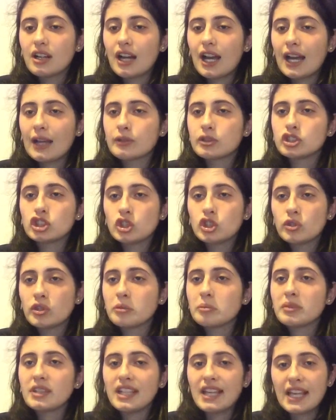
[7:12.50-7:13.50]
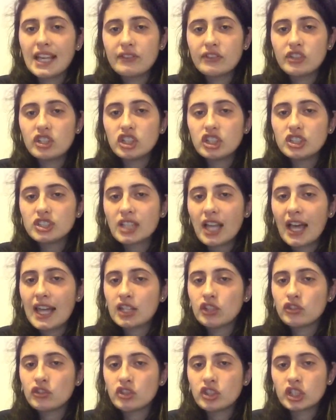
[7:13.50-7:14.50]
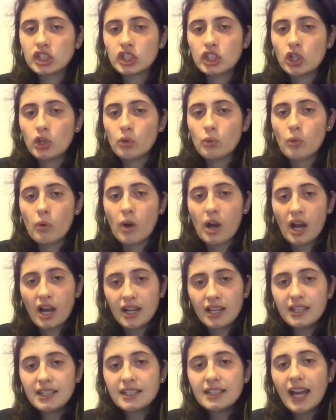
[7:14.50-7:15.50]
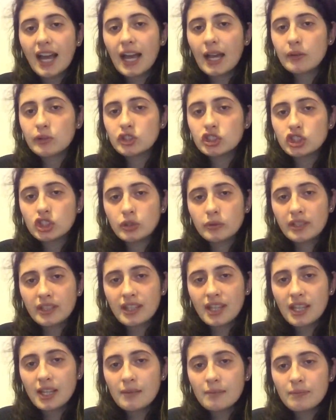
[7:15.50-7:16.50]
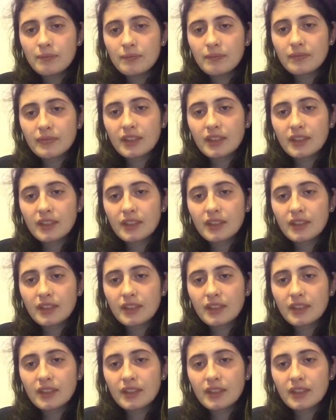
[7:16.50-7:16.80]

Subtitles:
I was doing behaviors. I didn't really know why I was doing them.